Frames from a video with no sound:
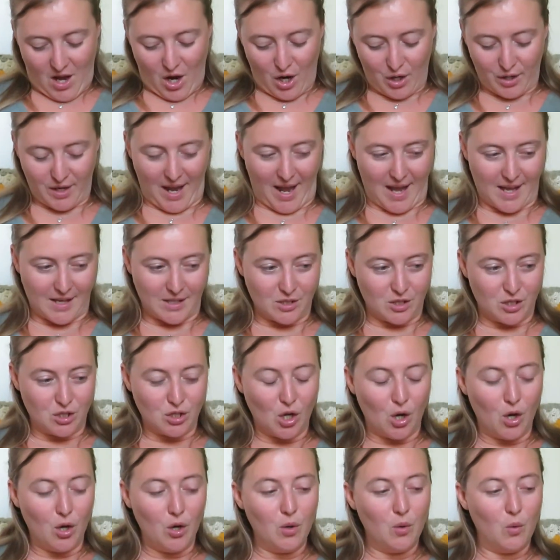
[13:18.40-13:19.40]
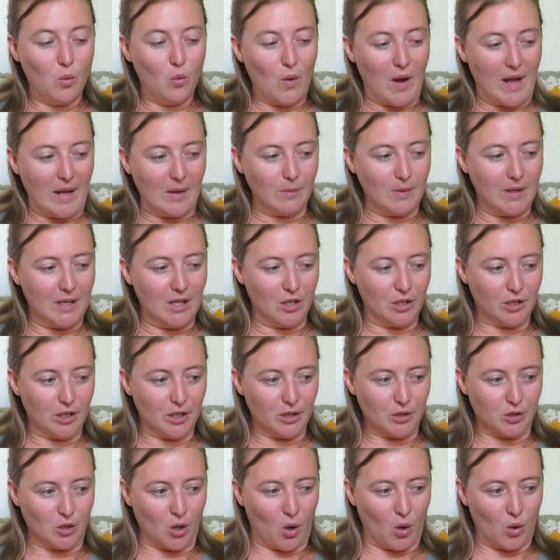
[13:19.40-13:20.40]
Okay, so when we look
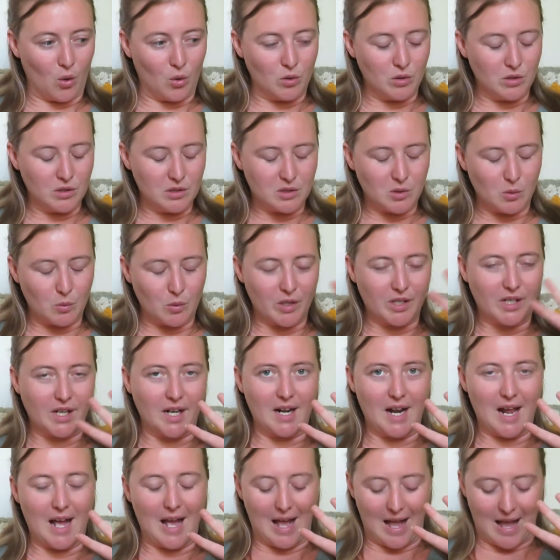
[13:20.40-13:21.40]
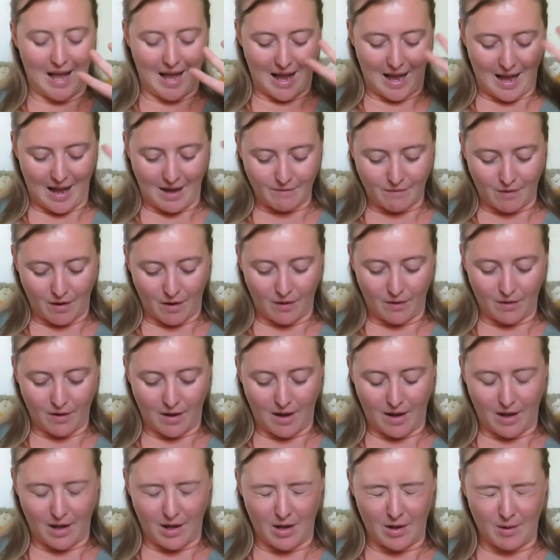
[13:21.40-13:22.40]
at goals, we're gonna have
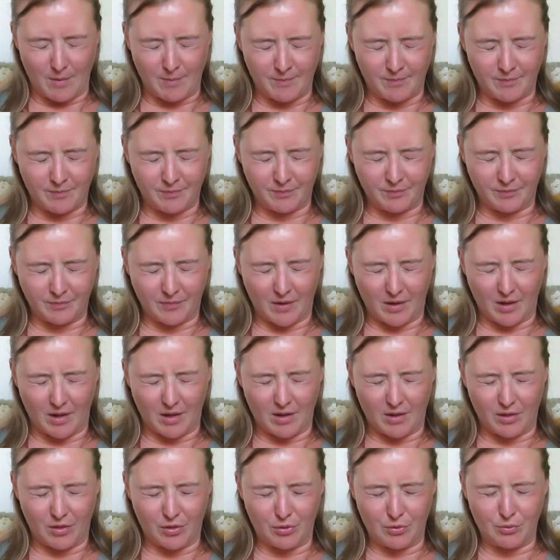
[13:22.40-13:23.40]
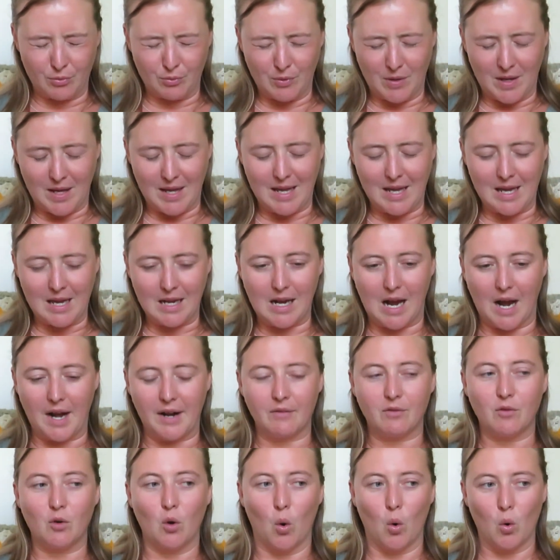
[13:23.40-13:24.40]
3
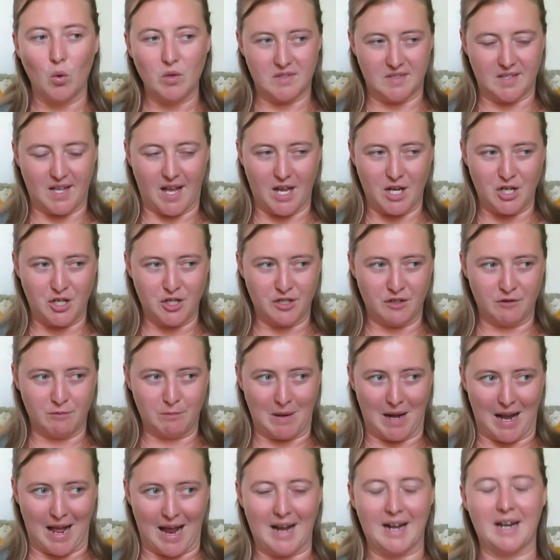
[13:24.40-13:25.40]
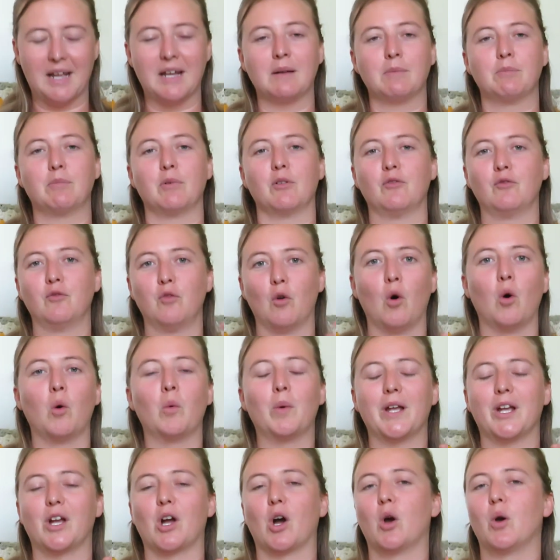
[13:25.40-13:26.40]
kind of core stages of planning before
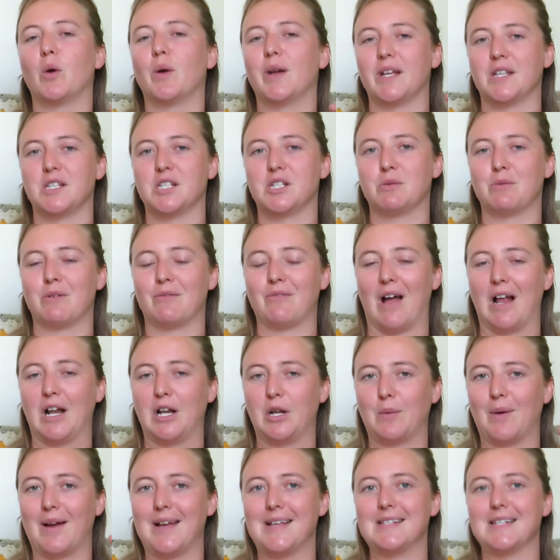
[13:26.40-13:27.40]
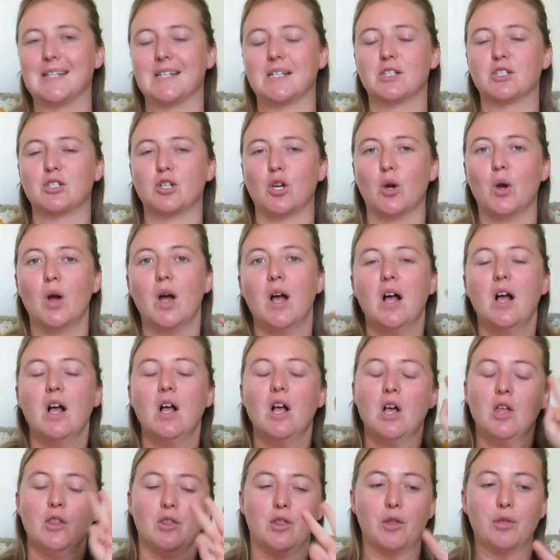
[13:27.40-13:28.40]
we go into evaluating. So
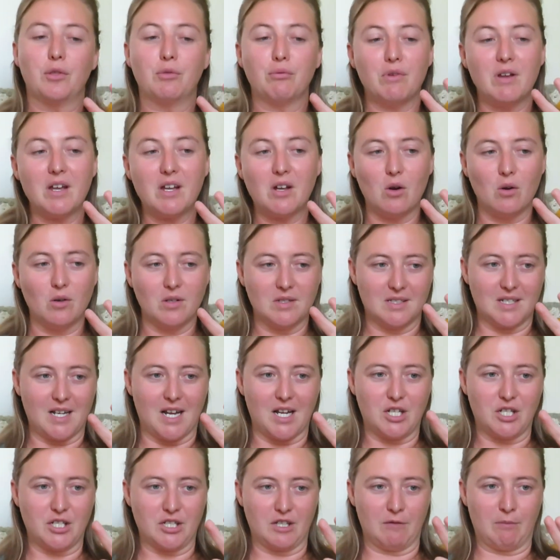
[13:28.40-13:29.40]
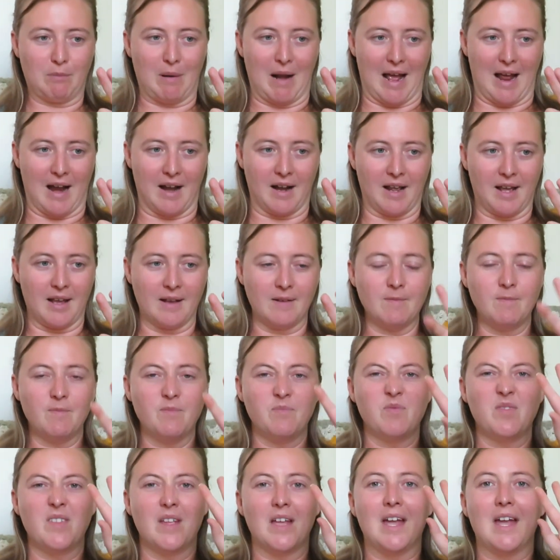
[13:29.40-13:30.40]
the 3 core stages of planning
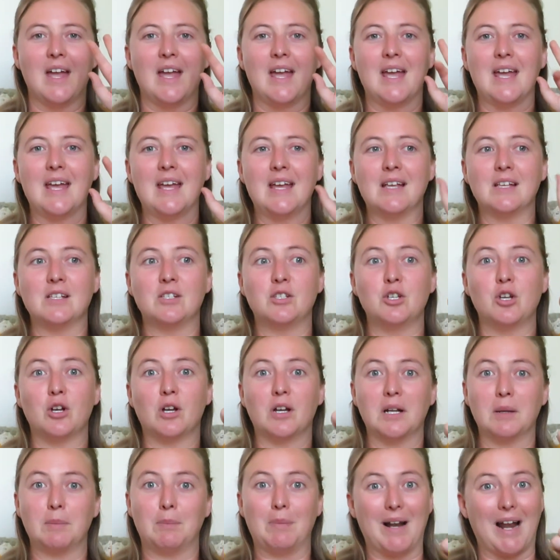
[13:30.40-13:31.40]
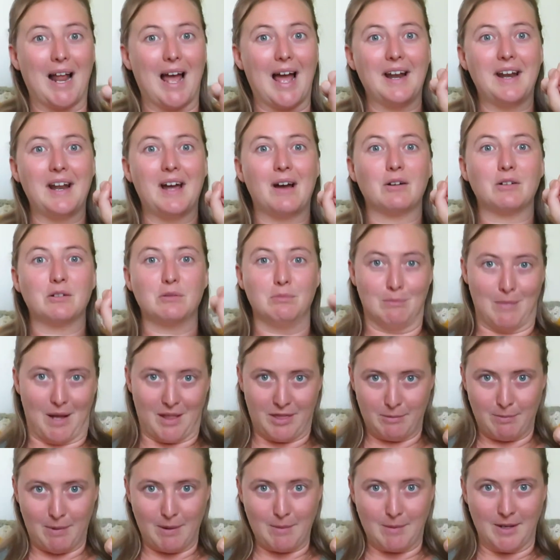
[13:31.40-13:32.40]
is you're going to plan out
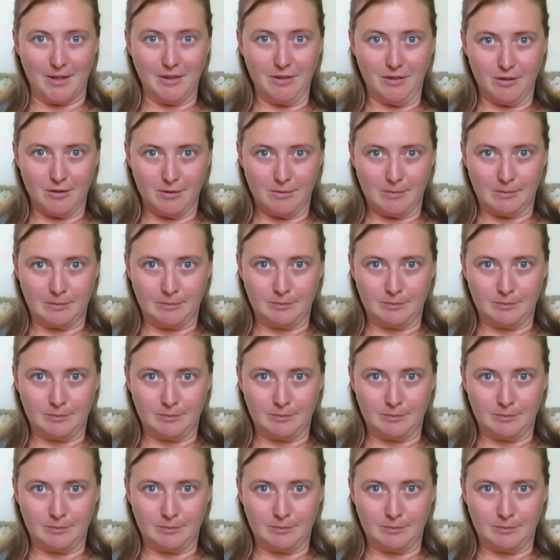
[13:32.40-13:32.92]
month by month.